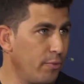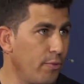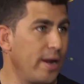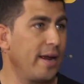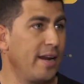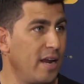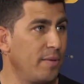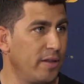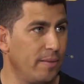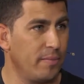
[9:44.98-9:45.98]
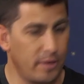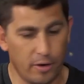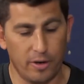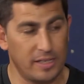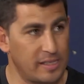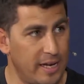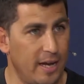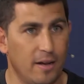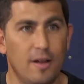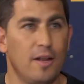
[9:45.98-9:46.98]
we enable them, you know, on a
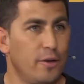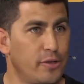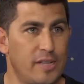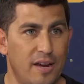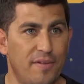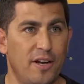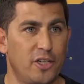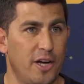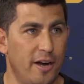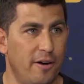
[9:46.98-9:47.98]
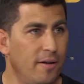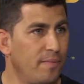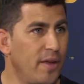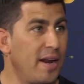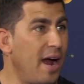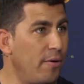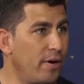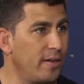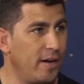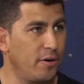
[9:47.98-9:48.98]
scale, you save an engineer an hour
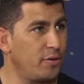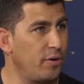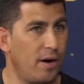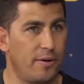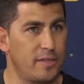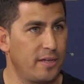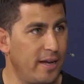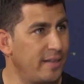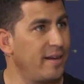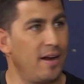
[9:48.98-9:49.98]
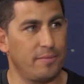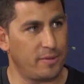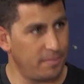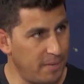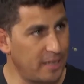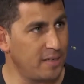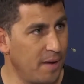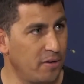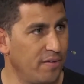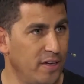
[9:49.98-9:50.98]
a day or two hours a day times X
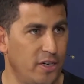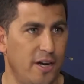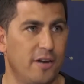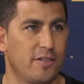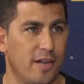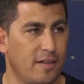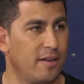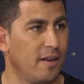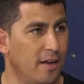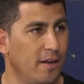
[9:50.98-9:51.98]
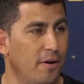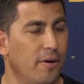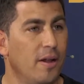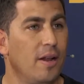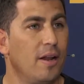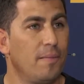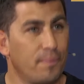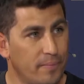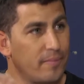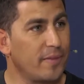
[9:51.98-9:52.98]
amount of engineers that, uh, you know,
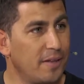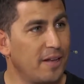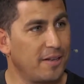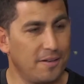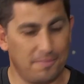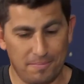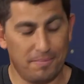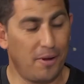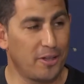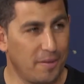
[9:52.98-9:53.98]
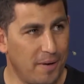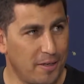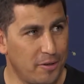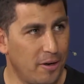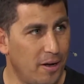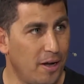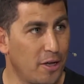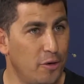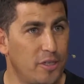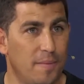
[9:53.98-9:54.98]
that can multiply to a
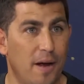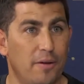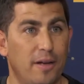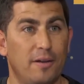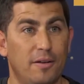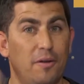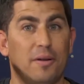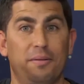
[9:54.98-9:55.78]
huge okay. amount. And, you know,